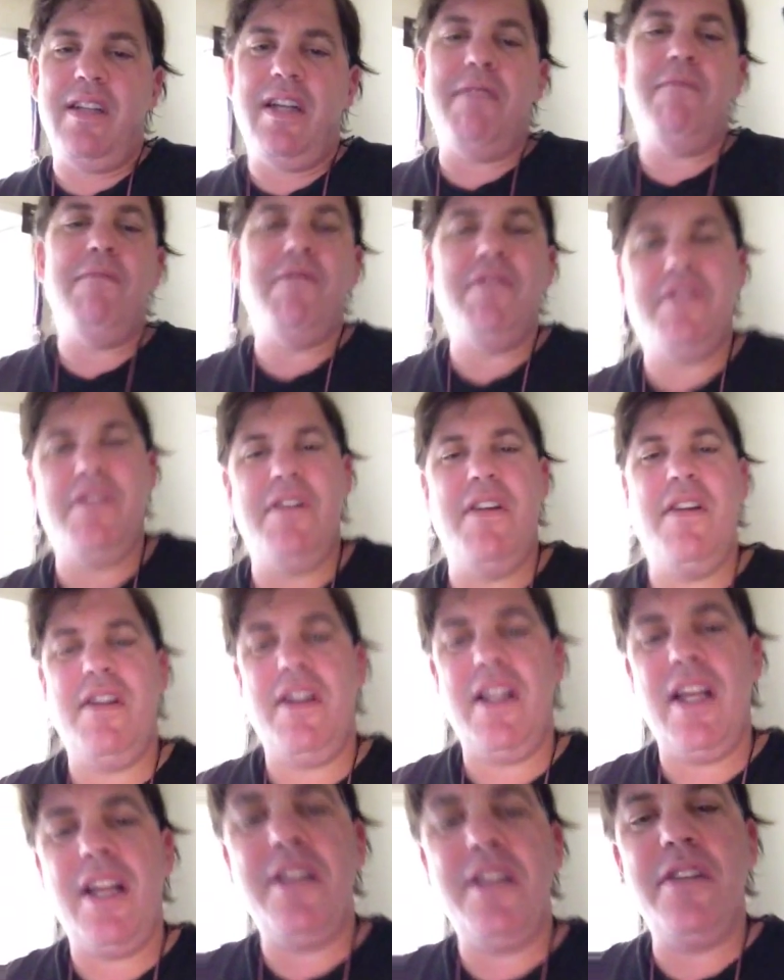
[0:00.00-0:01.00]

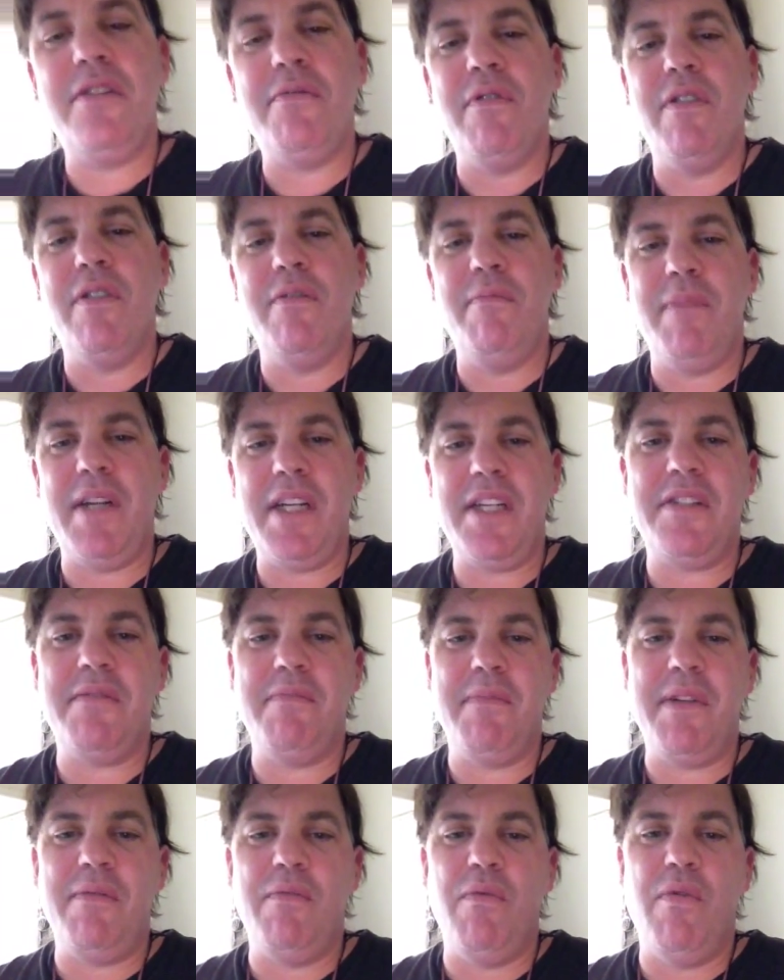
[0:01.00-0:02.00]
That is what makes
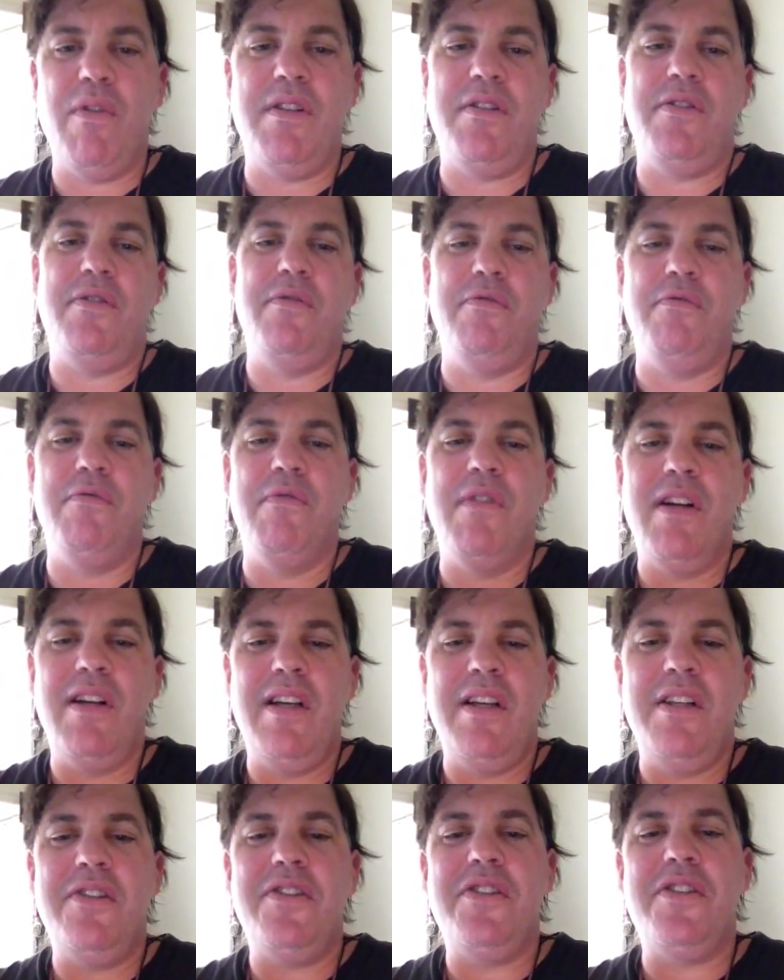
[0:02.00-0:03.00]
me want to
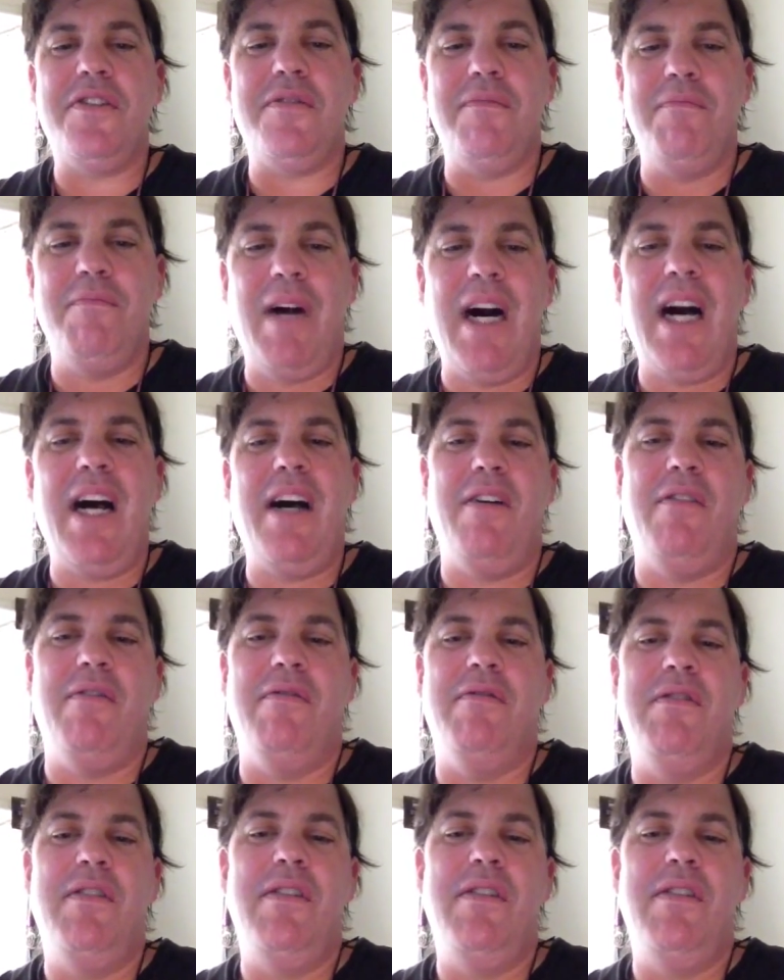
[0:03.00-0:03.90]
smile.